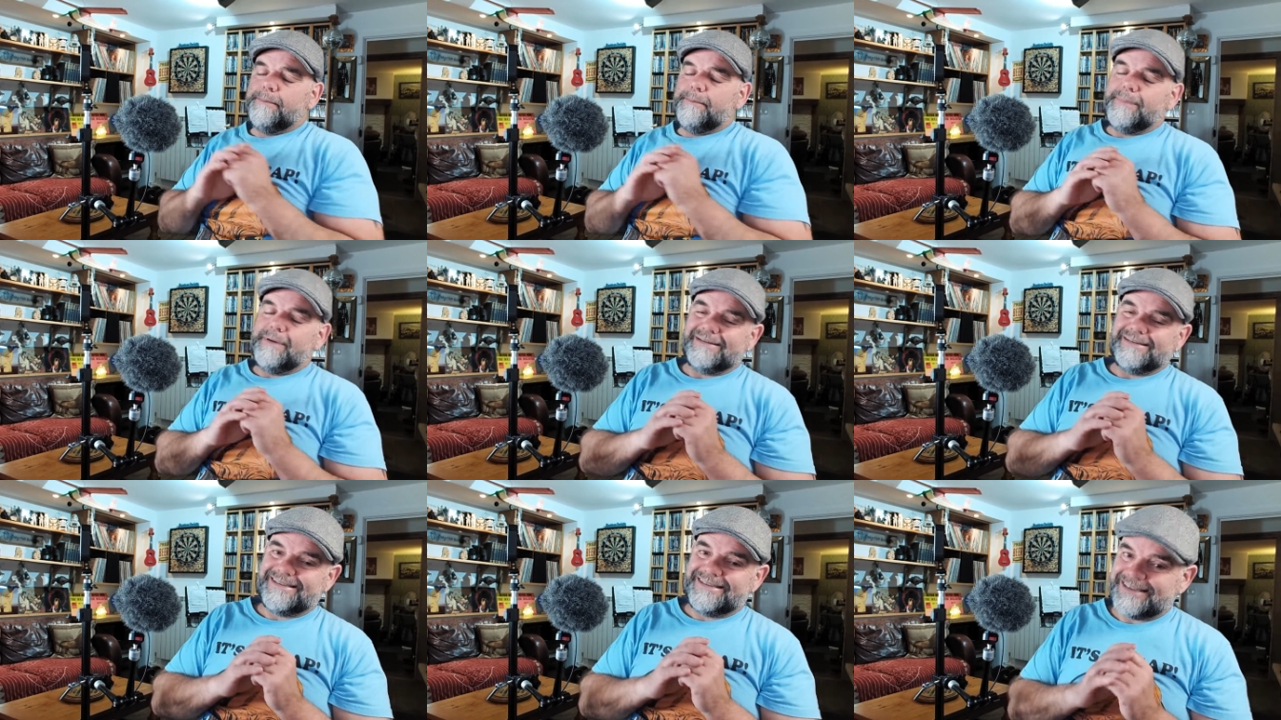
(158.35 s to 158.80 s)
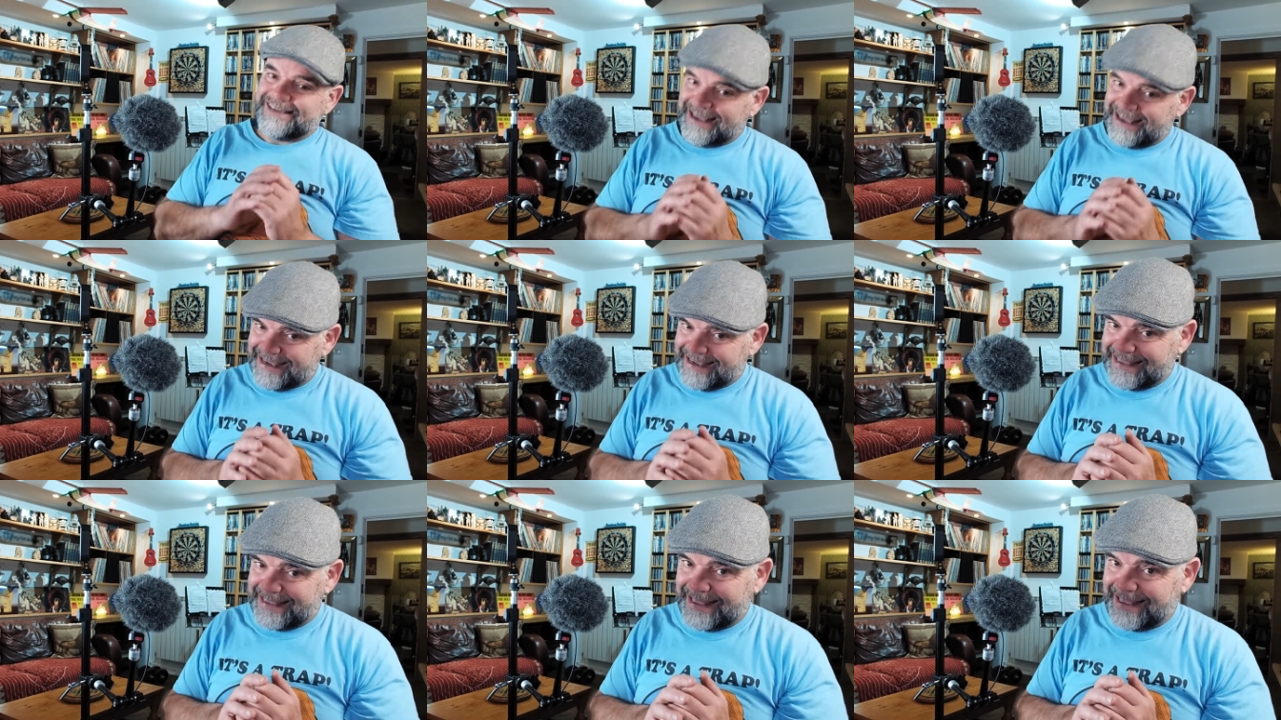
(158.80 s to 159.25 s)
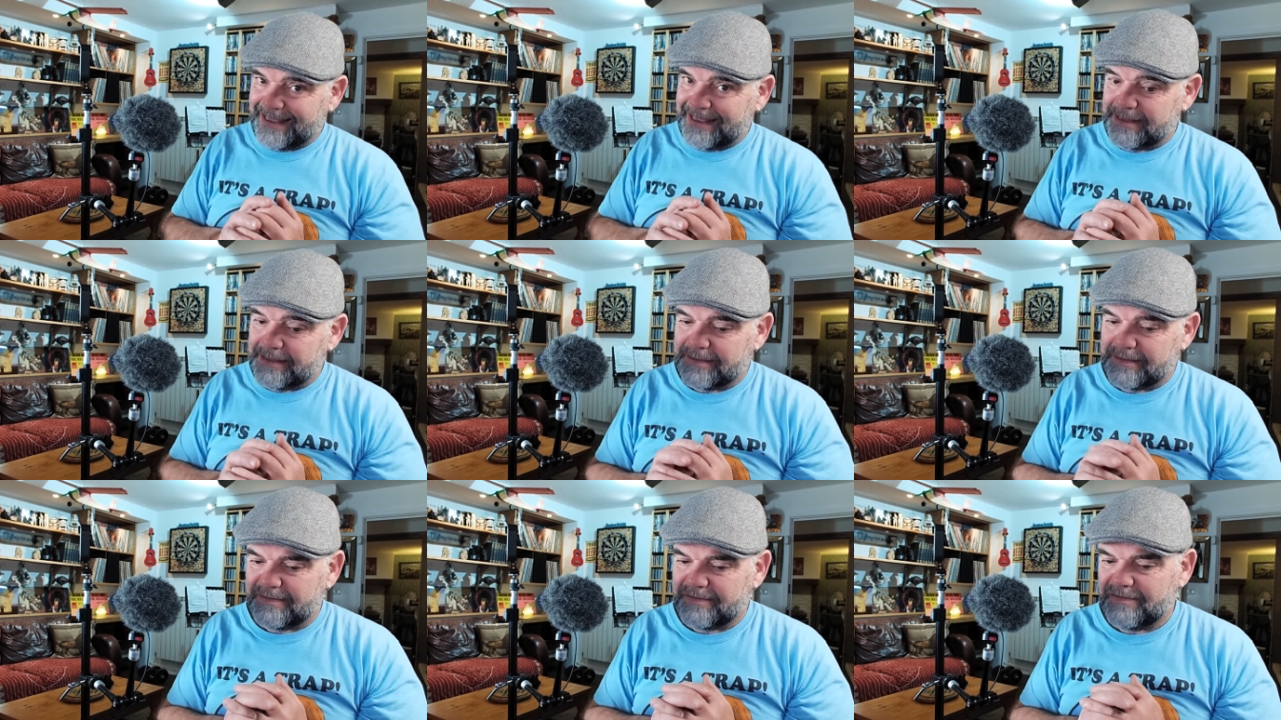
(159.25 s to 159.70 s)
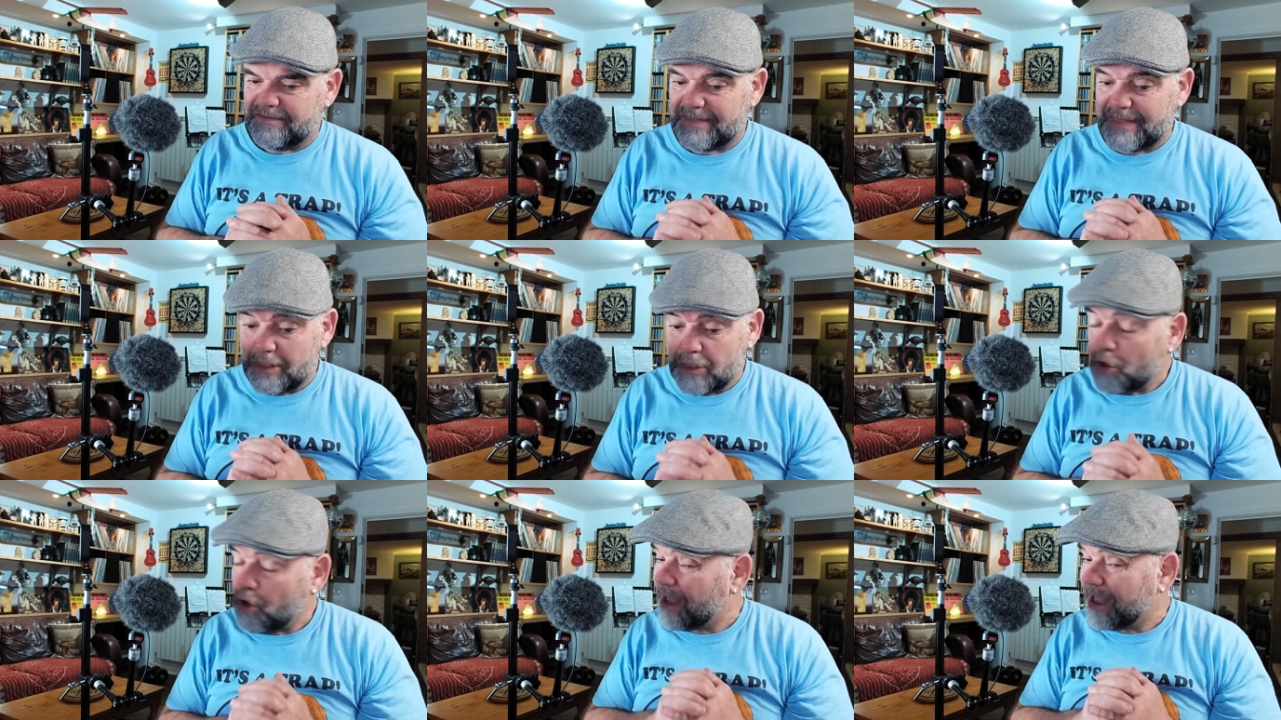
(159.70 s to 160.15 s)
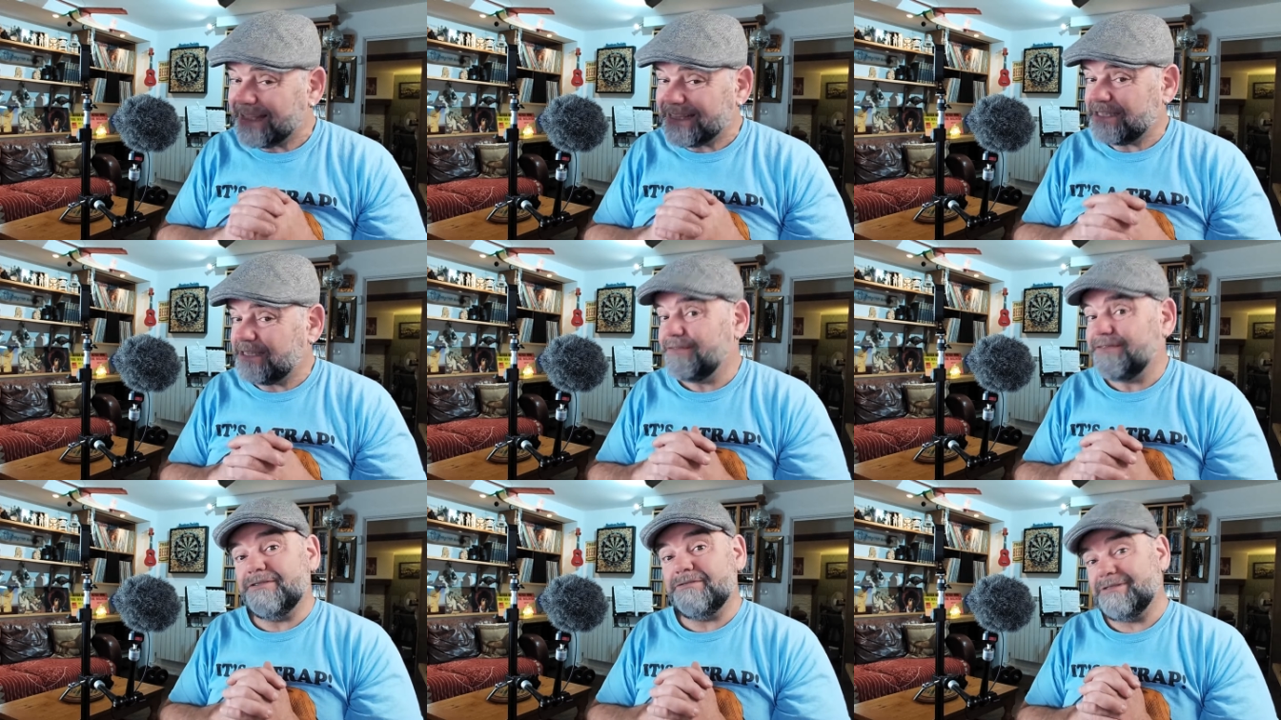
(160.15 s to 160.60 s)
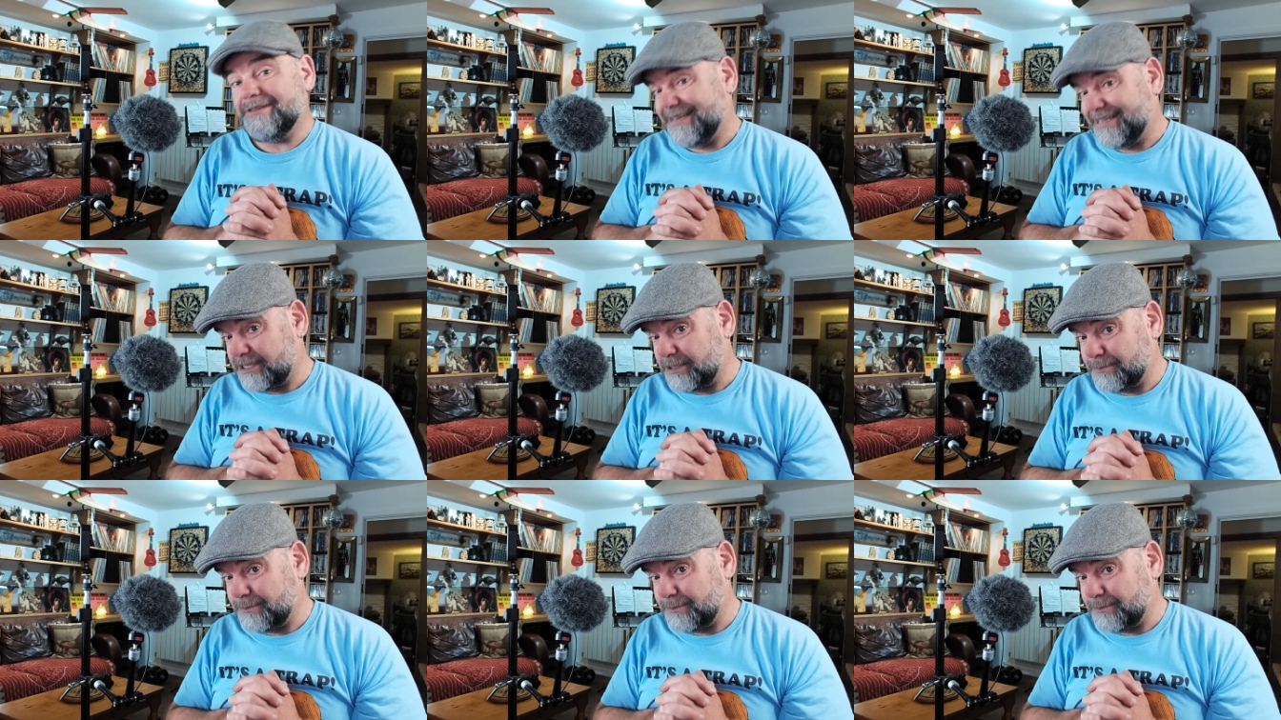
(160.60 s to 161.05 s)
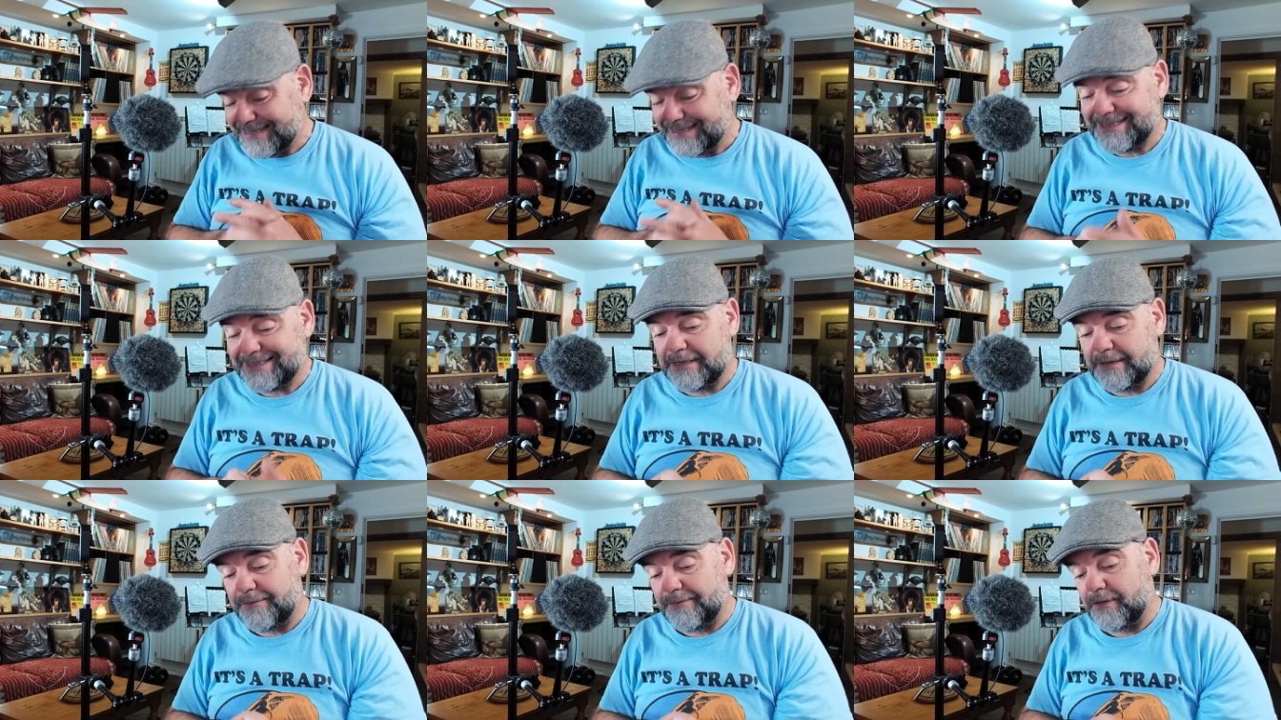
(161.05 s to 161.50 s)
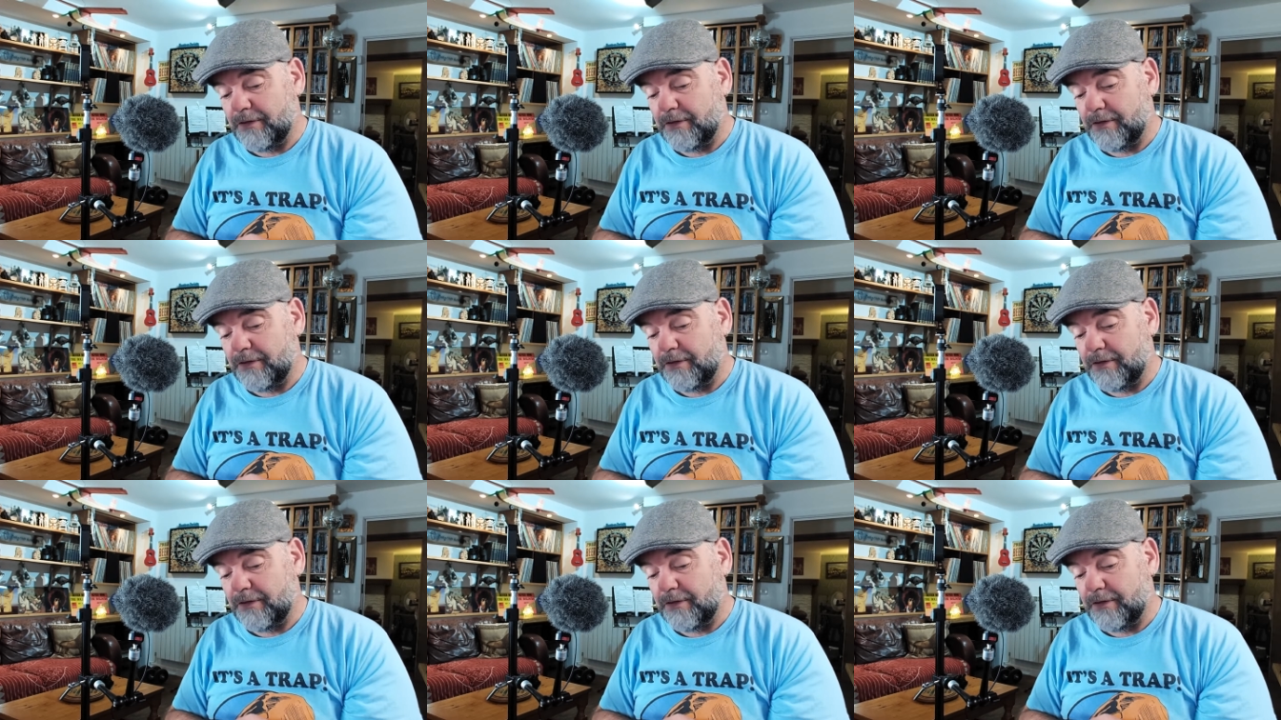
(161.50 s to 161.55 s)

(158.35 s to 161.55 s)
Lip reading: But saying that, they're not actually very expensive.